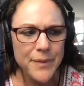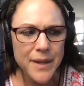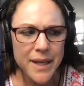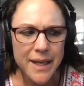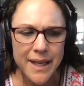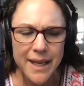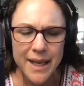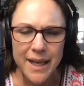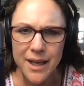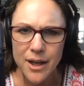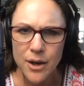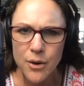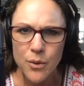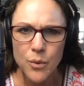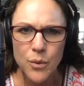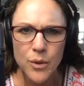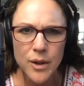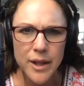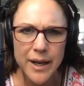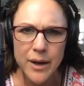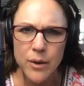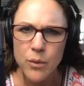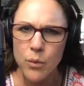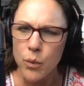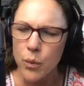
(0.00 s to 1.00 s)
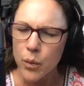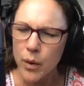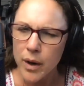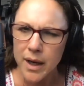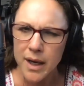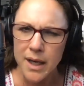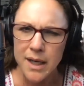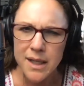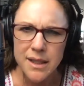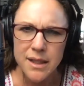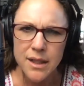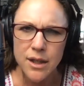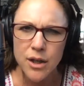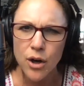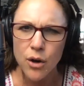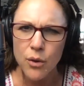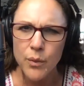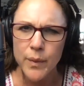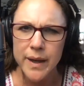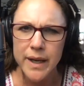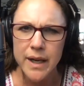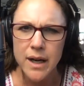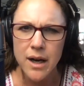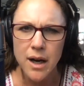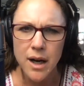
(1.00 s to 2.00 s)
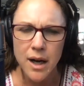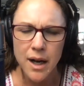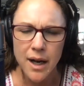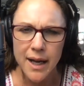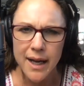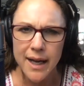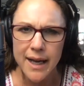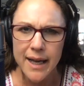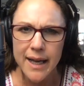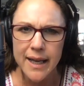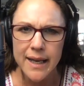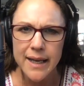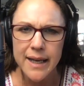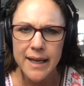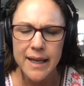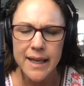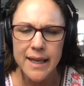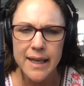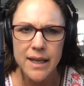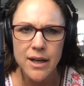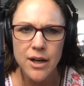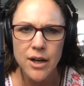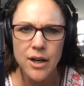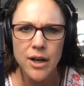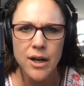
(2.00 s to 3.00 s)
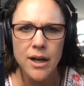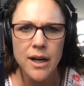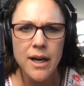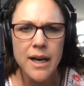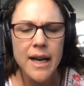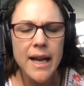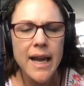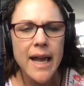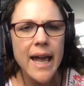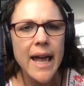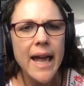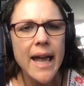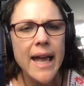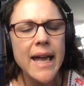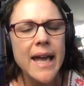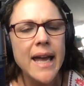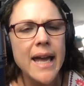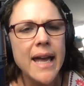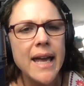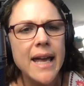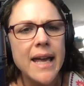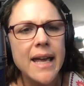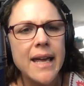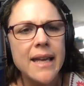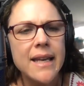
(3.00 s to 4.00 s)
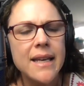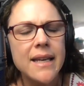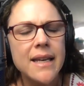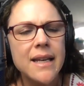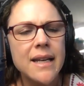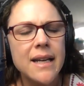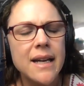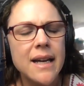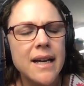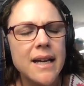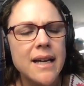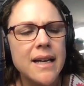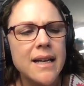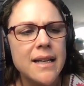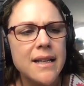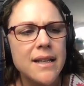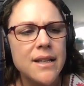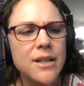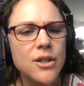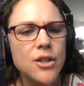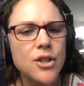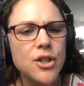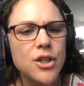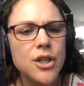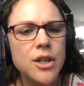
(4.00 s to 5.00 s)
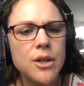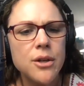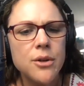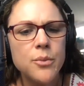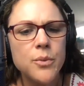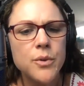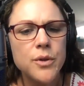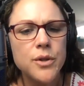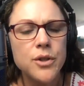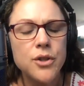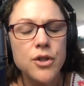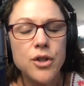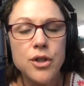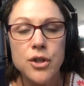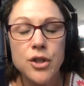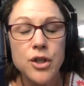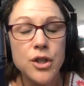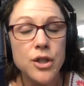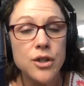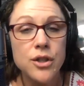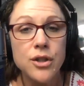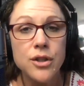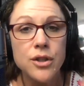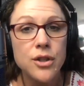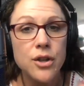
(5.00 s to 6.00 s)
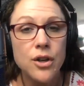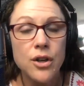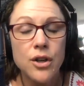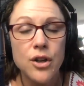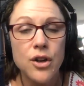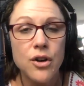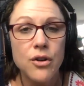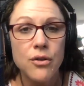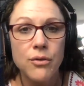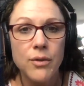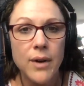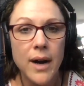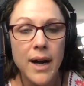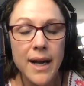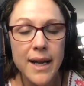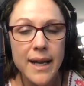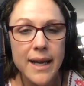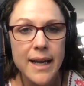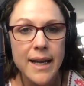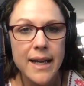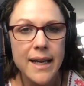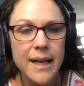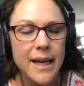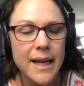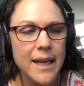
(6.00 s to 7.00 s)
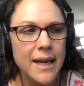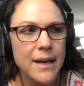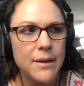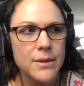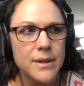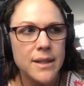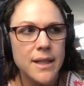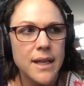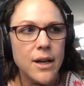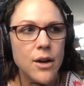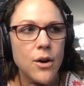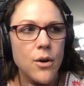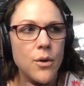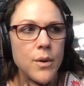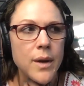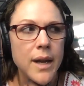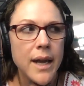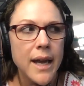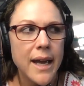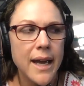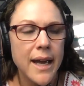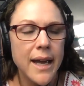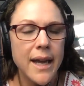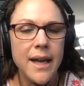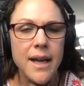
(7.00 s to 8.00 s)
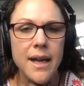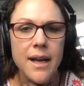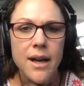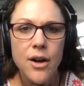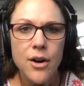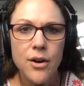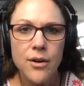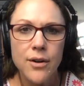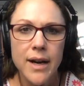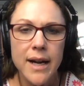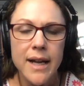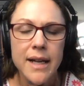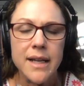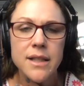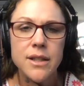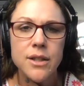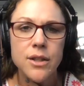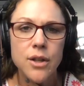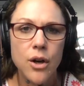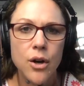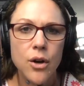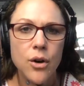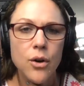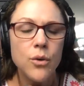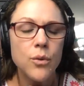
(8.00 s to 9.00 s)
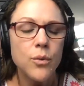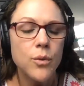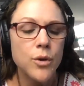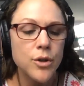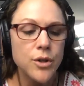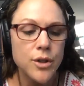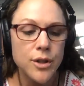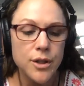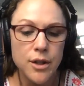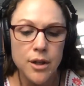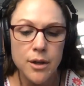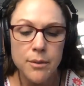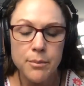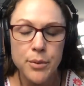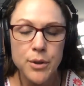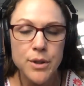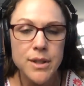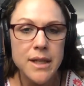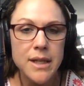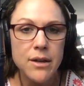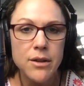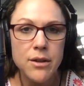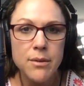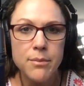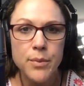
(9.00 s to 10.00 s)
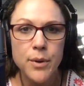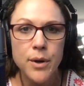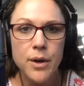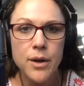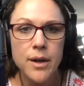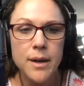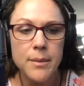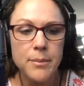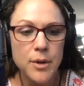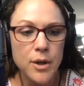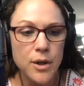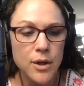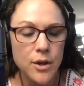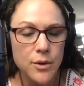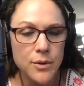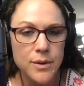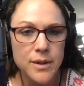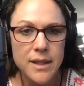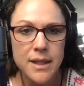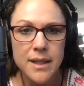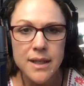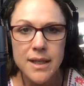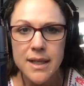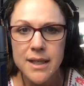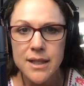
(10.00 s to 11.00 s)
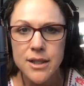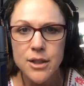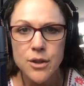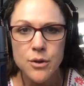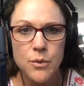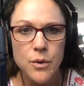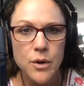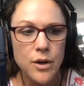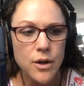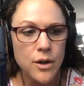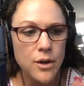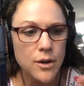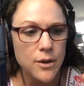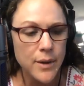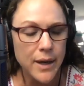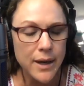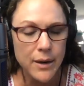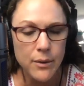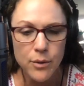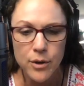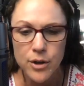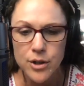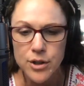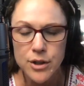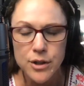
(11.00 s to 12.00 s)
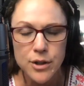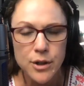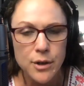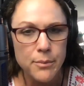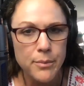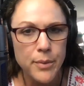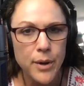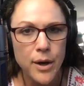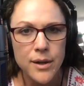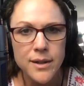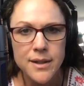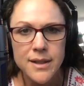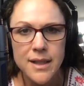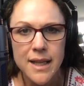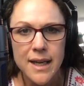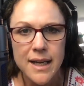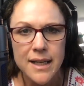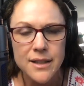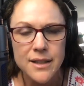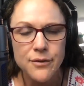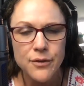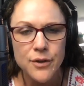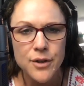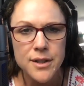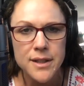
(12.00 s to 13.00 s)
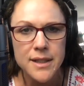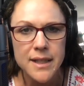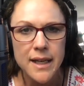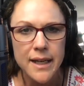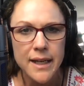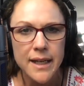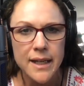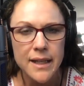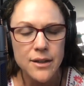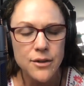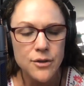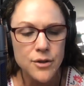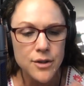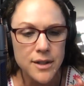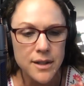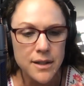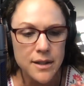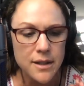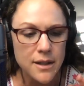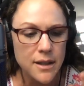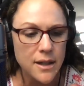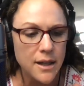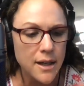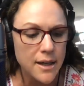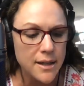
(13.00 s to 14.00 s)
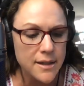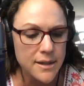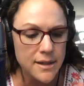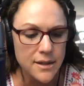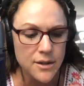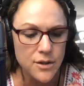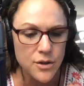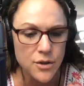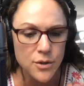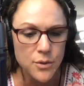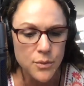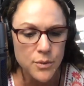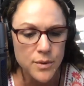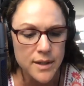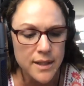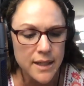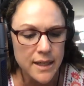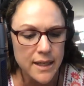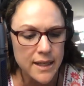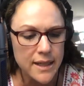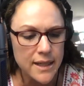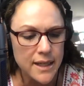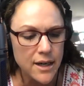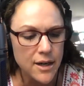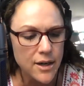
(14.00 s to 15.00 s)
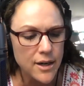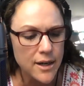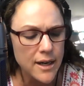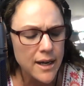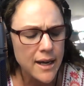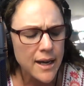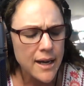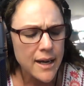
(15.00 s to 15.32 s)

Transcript: kiddo, like, what is going on here? And she just started crying, and I was like, okay, all right, so we're just going to put down the book. I'm going to go sit next to her, like, we're just going to pause class for a second. And her sisters were sitting there, and